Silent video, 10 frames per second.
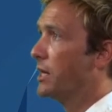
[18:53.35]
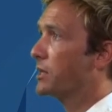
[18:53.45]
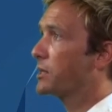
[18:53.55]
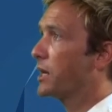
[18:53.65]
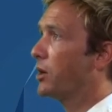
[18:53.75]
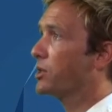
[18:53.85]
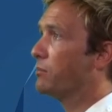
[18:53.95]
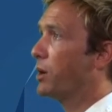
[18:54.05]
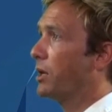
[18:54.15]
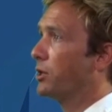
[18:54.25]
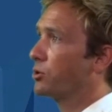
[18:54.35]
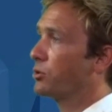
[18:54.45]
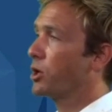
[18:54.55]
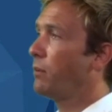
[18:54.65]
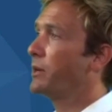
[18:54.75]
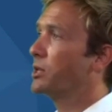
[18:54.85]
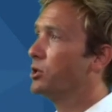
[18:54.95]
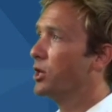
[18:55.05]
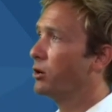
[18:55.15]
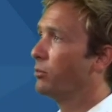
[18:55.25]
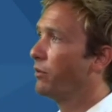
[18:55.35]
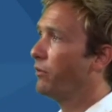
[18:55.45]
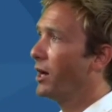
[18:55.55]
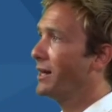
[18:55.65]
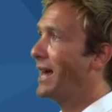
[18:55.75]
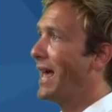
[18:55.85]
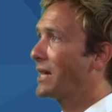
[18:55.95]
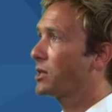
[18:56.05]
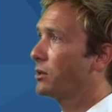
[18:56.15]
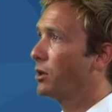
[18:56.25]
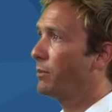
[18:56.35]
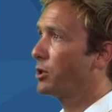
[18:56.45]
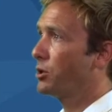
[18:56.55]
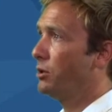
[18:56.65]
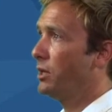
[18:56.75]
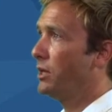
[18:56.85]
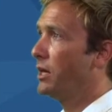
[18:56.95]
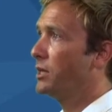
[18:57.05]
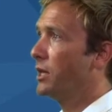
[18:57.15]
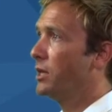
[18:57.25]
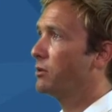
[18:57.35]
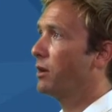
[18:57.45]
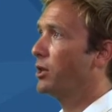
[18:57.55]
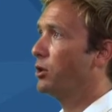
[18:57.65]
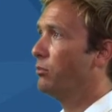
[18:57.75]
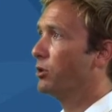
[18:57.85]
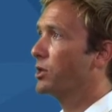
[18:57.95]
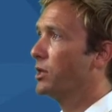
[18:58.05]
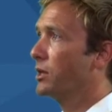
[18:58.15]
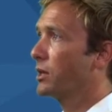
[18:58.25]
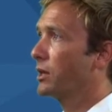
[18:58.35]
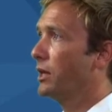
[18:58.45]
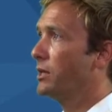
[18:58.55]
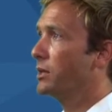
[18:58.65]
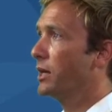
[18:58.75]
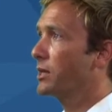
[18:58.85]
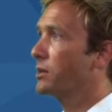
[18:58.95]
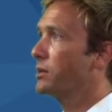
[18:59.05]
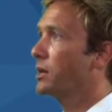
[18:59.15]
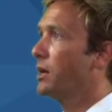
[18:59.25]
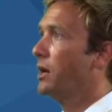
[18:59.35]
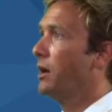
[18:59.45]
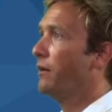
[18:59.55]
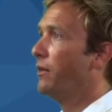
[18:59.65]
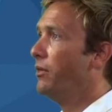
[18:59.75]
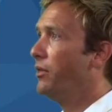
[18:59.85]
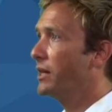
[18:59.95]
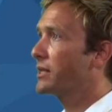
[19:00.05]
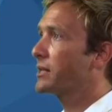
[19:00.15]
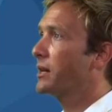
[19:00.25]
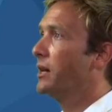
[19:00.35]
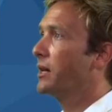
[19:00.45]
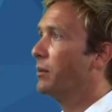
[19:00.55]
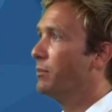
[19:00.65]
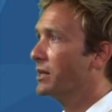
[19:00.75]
Cells and biological topics in general provide an excellent opportunity to integrate numeracy into lessons. This can be as